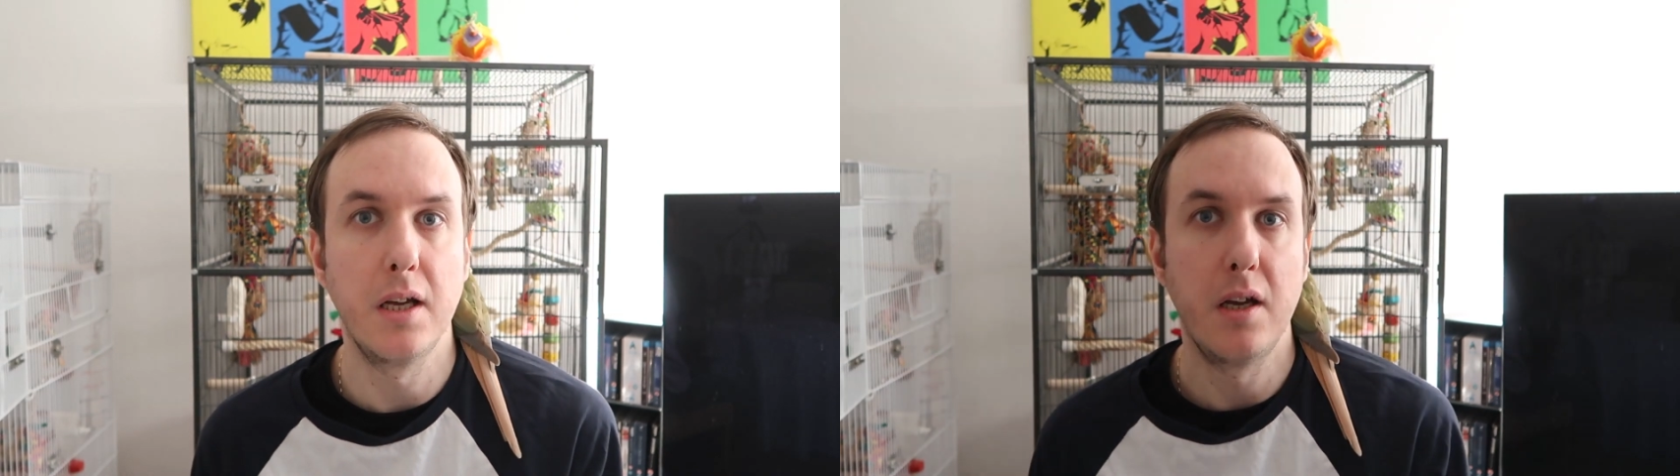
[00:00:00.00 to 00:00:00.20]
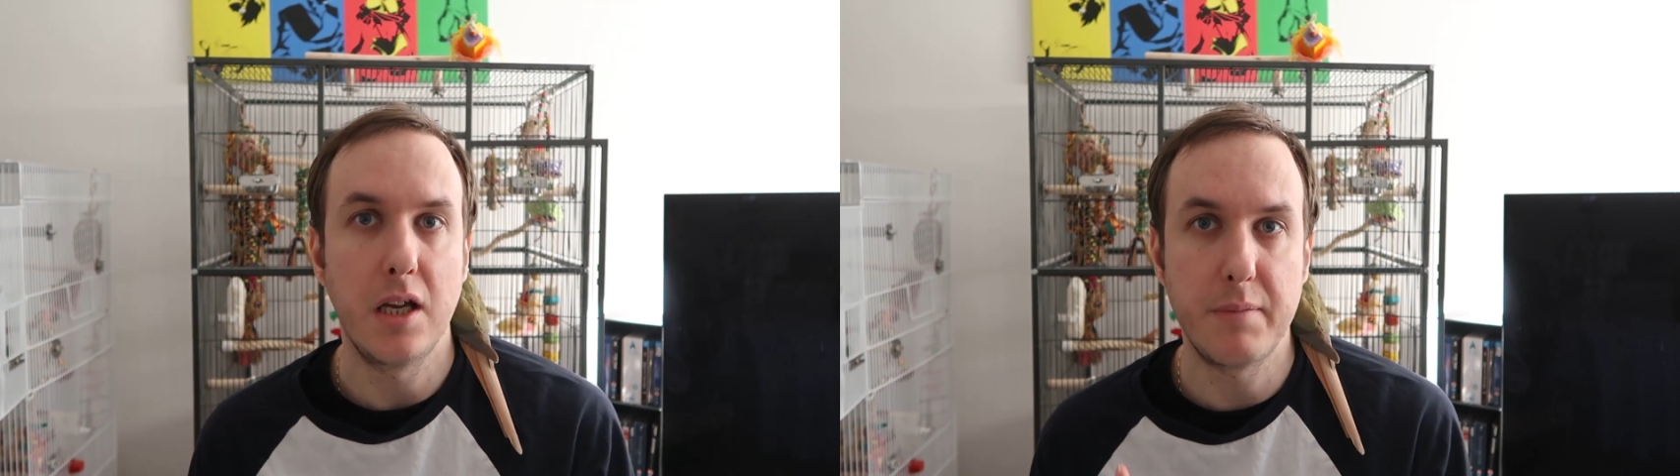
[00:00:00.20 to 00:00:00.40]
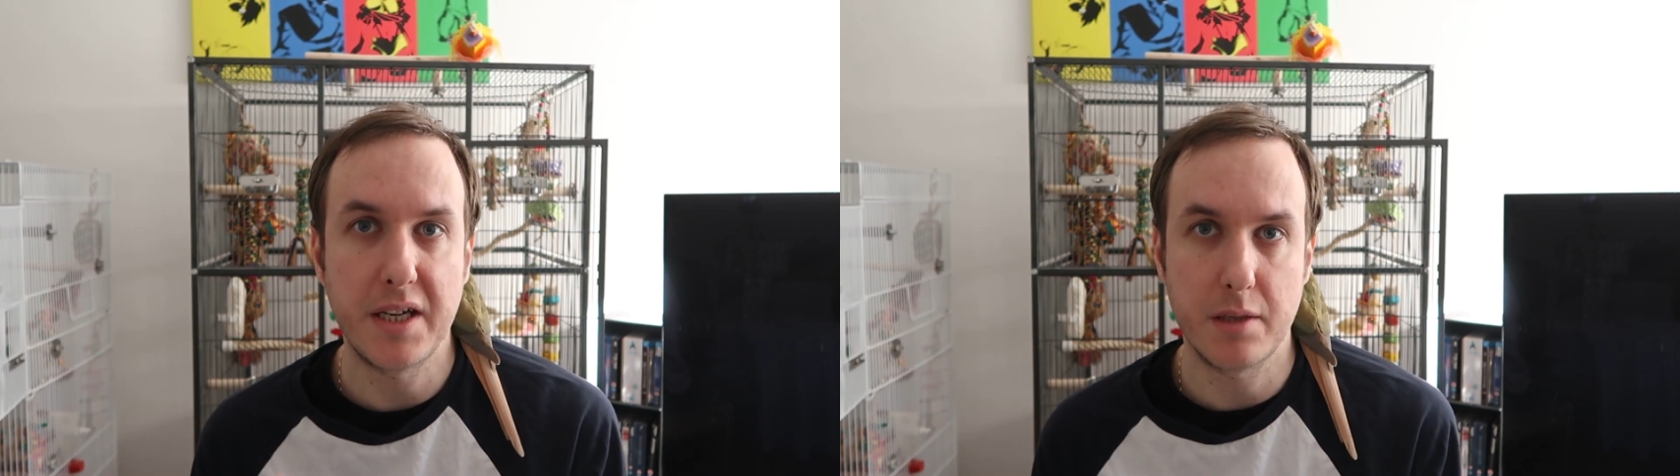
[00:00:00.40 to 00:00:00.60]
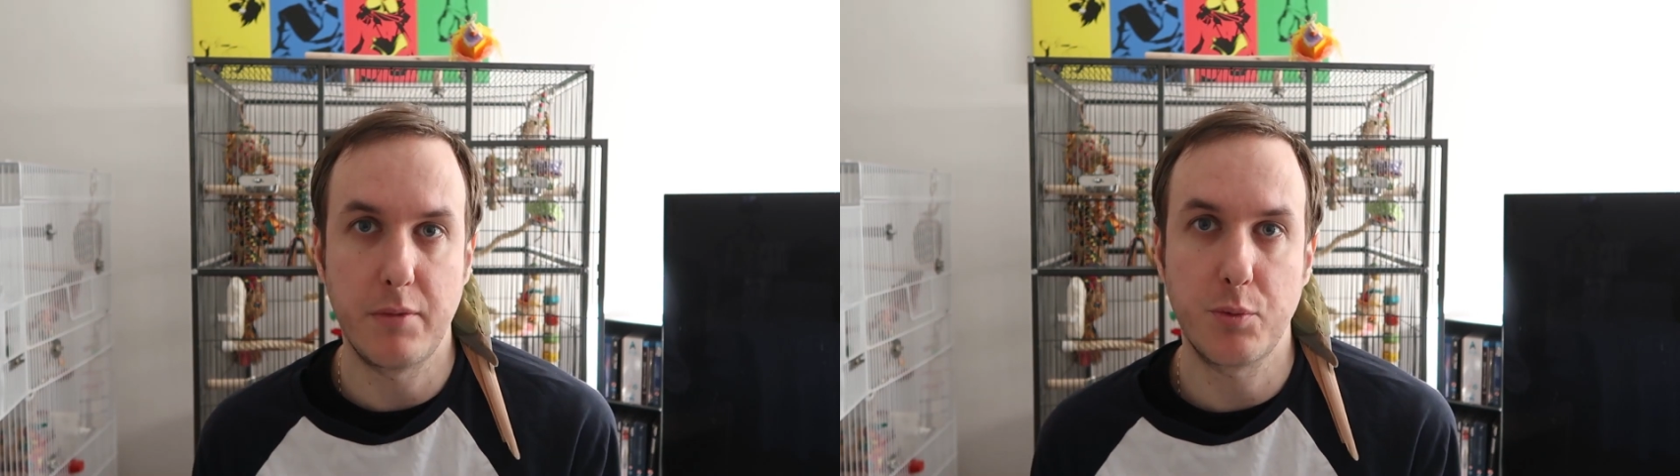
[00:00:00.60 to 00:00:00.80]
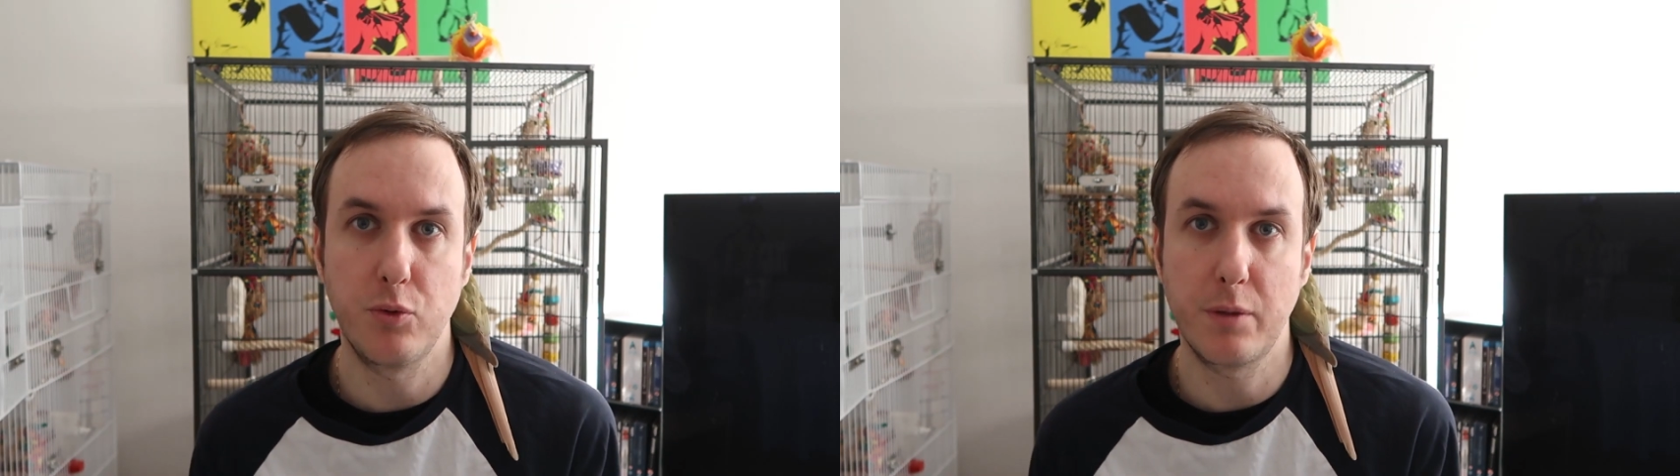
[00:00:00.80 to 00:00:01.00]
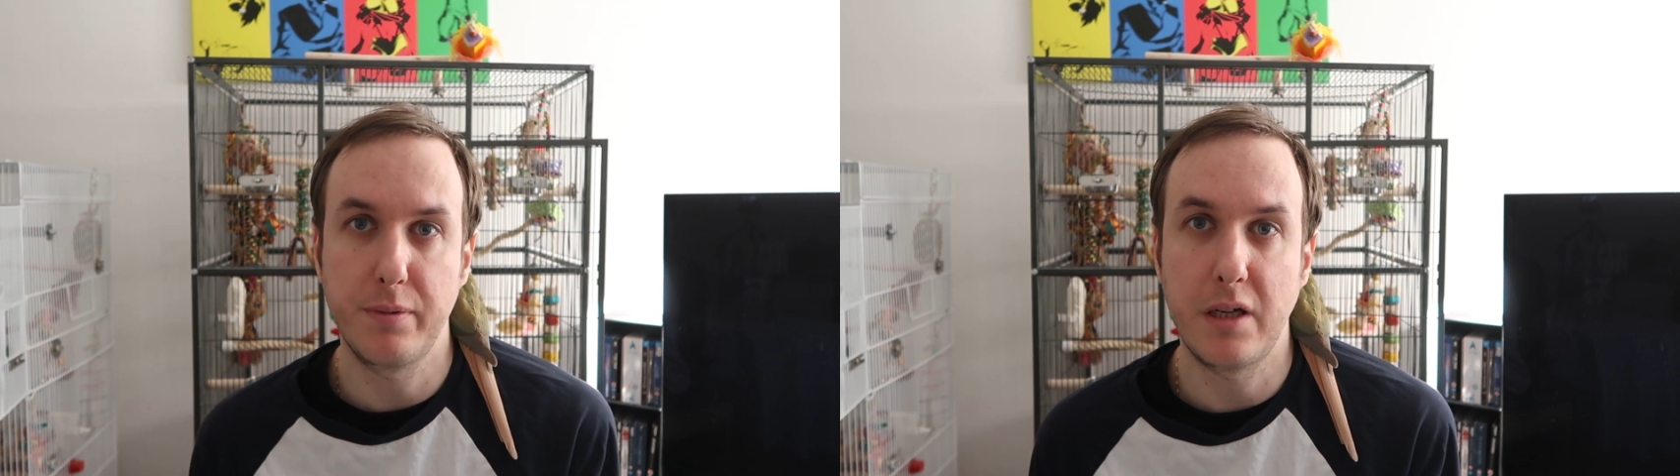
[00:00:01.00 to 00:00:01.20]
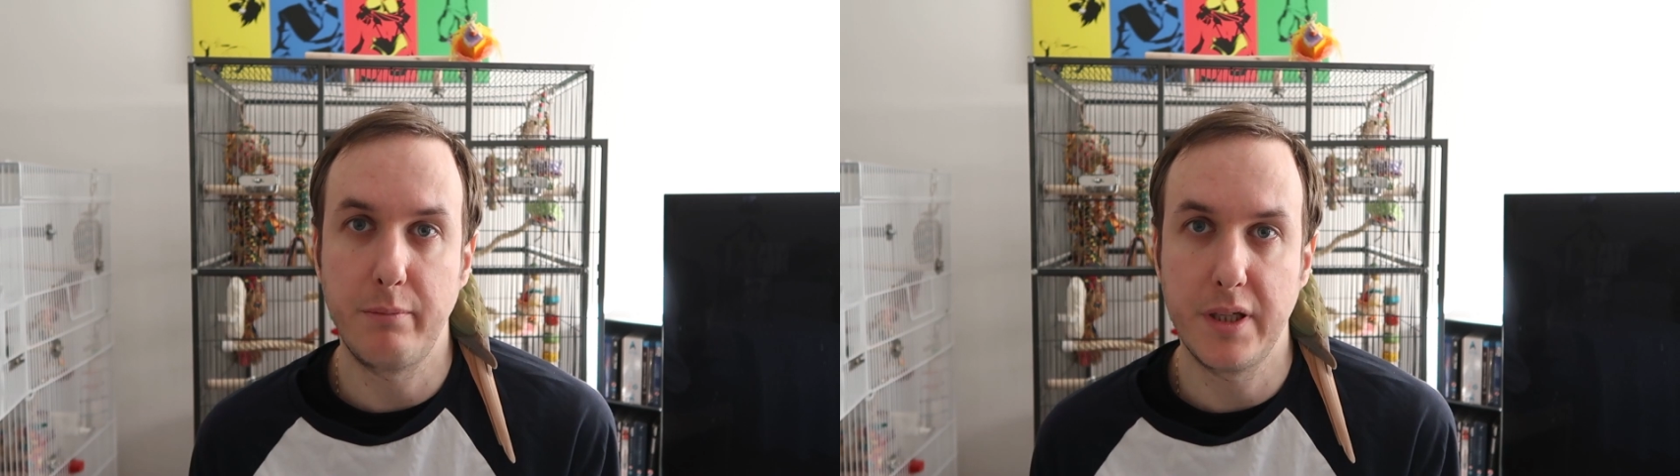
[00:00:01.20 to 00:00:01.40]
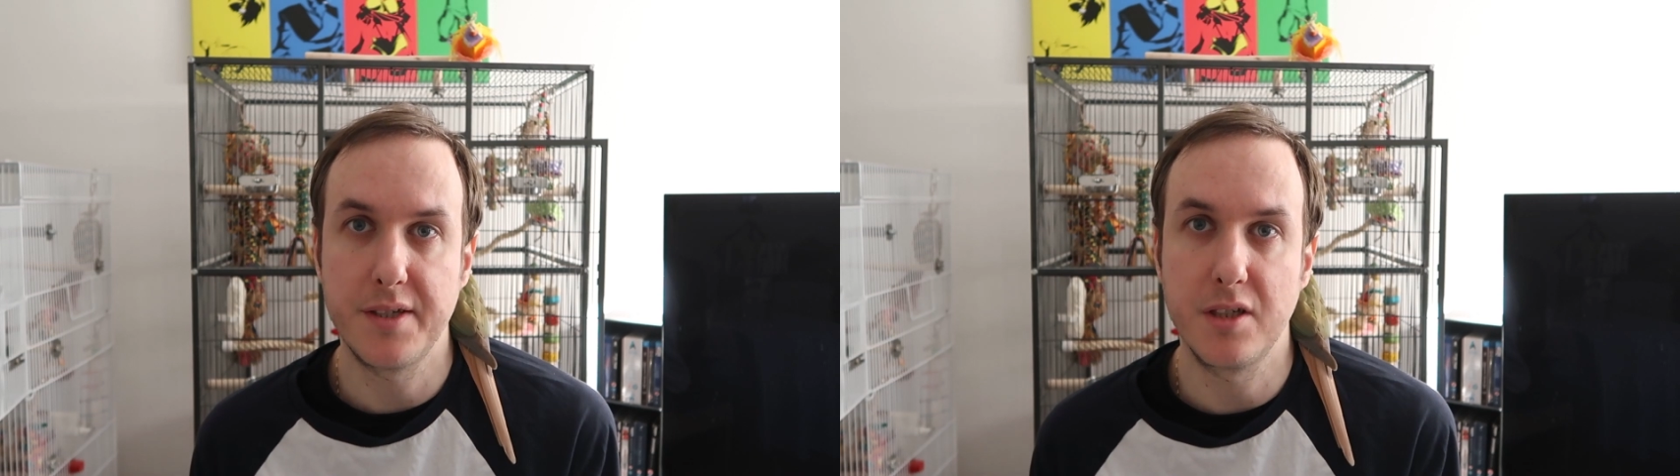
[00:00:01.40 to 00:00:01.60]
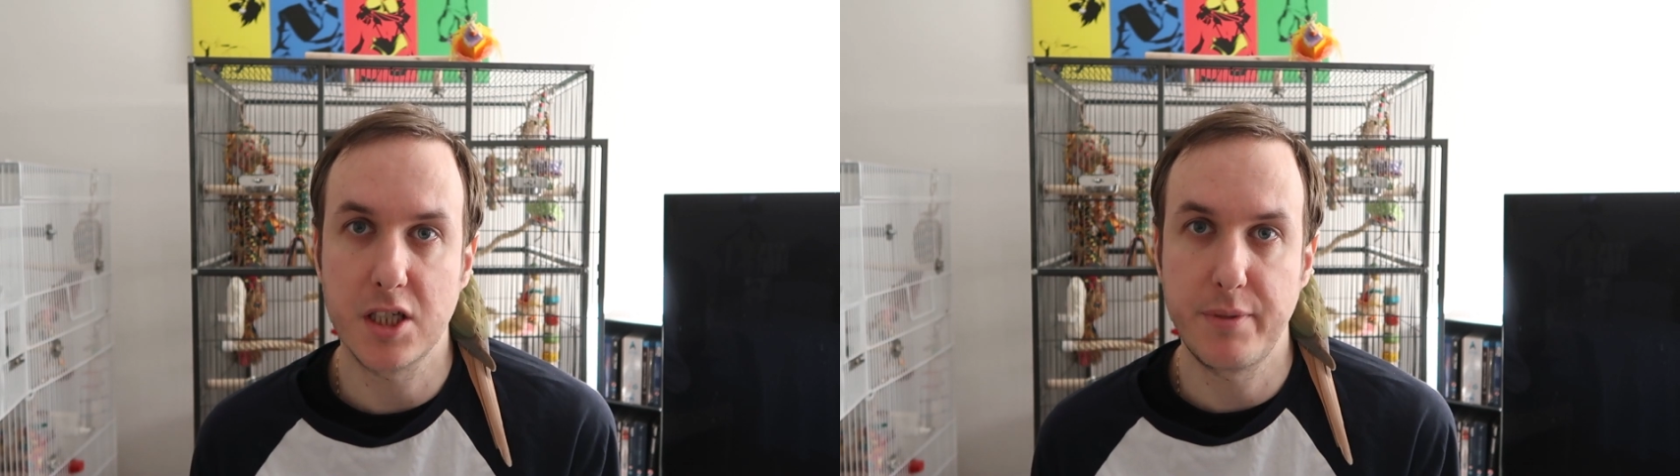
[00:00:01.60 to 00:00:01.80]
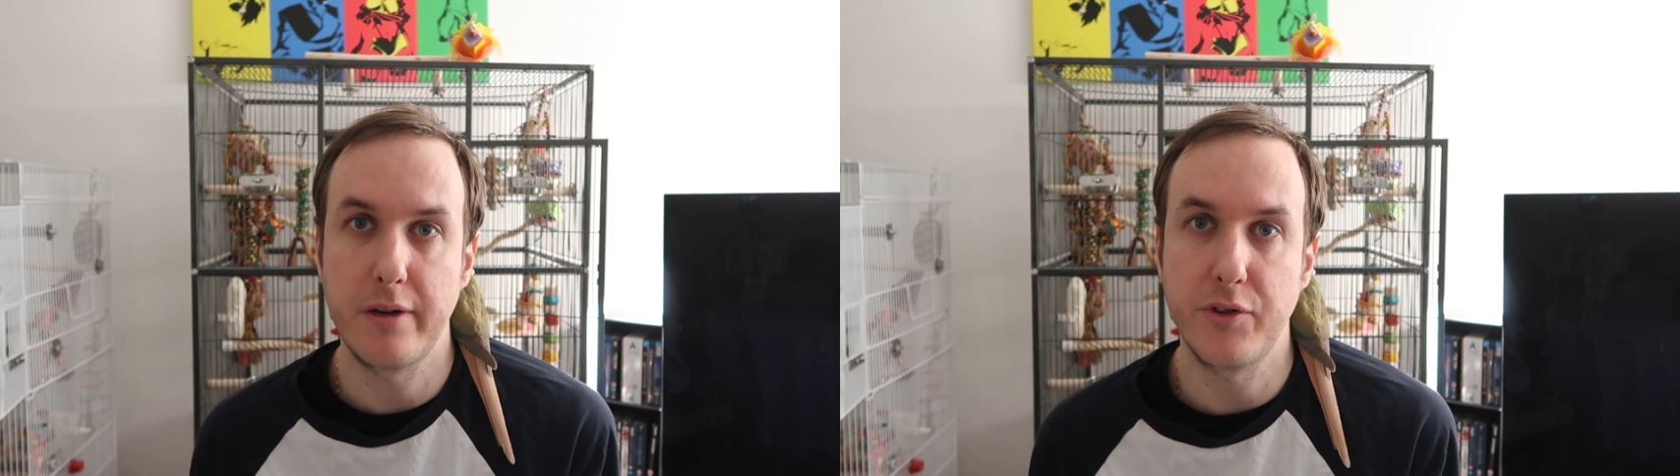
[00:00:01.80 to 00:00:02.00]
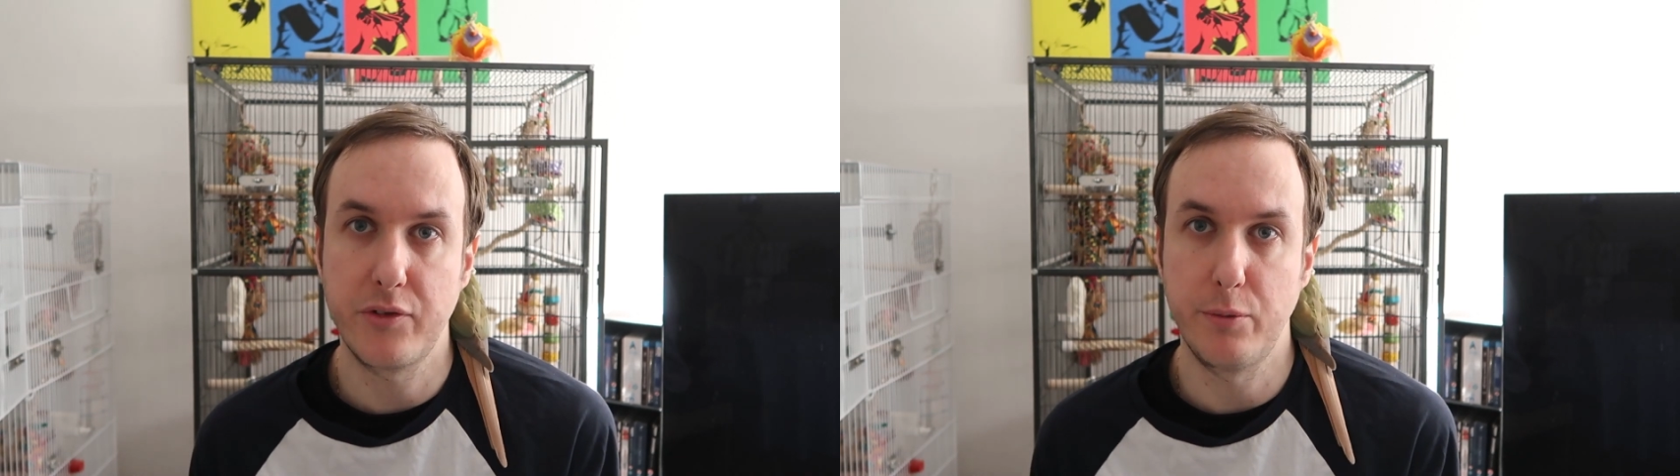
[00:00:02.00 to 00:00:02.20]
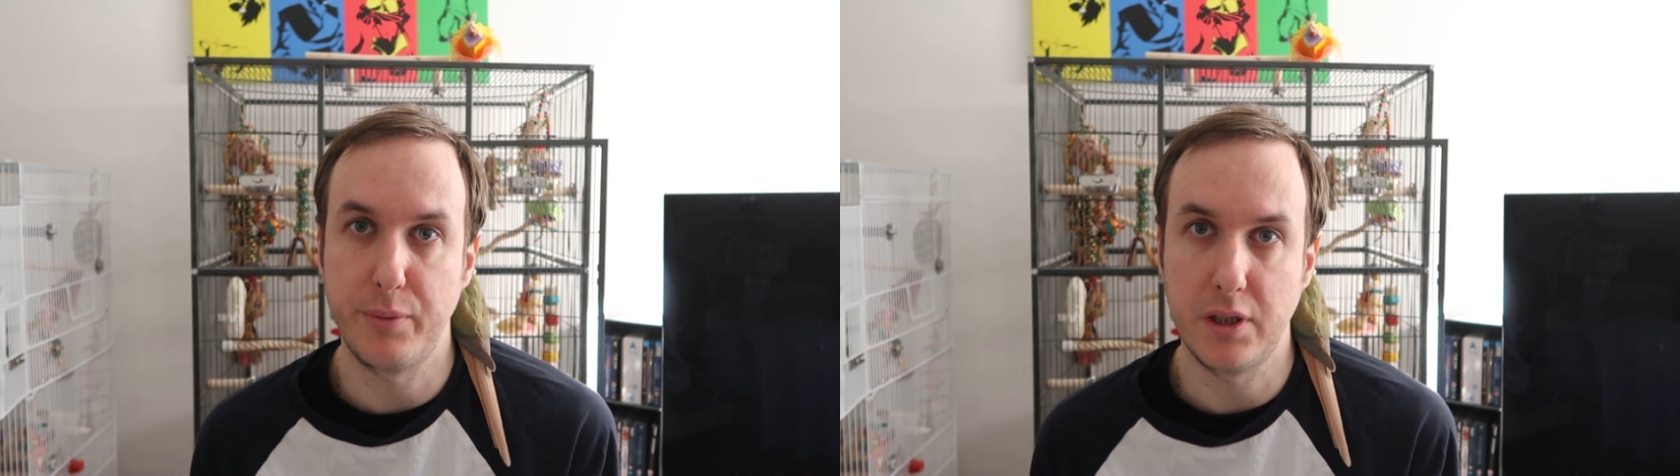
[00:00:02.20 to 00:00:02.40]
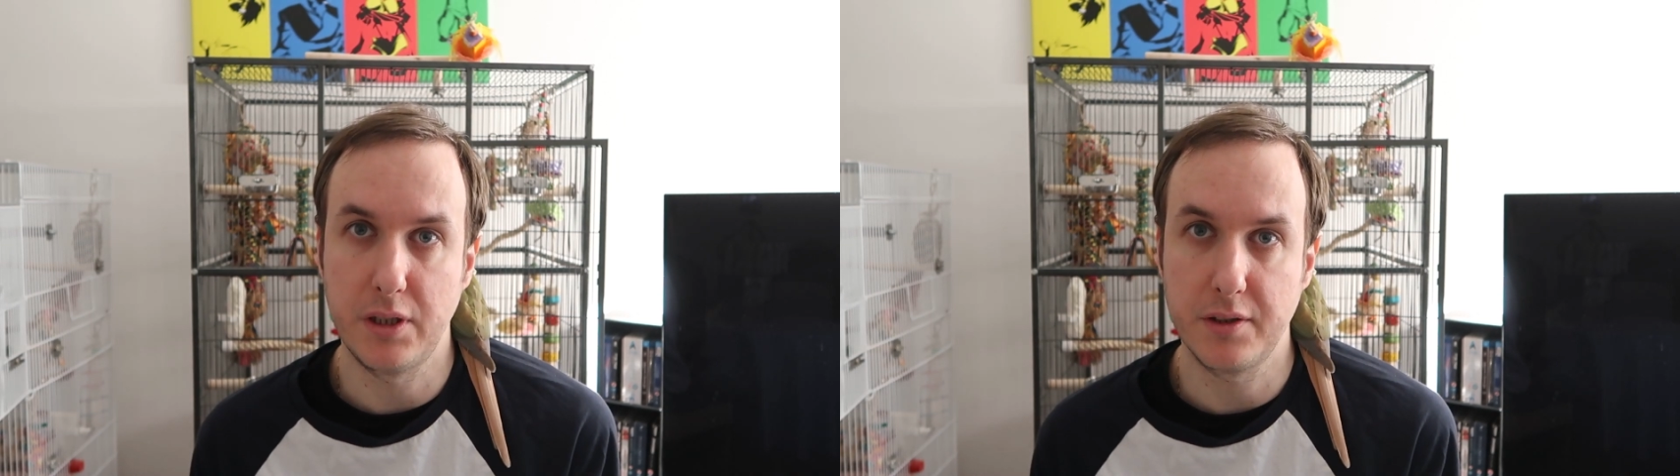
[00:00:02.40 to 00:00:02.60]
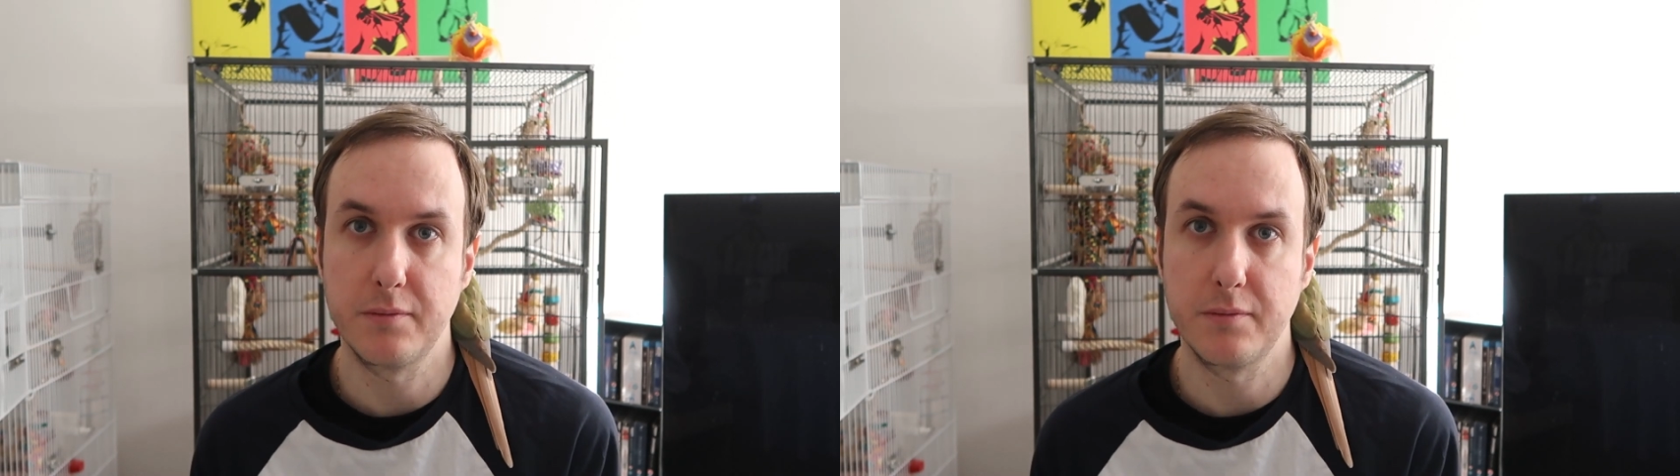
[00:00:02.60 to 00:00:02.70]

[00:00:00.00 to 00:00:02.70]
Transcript: it makes it a much more unpleasant experience for your bird.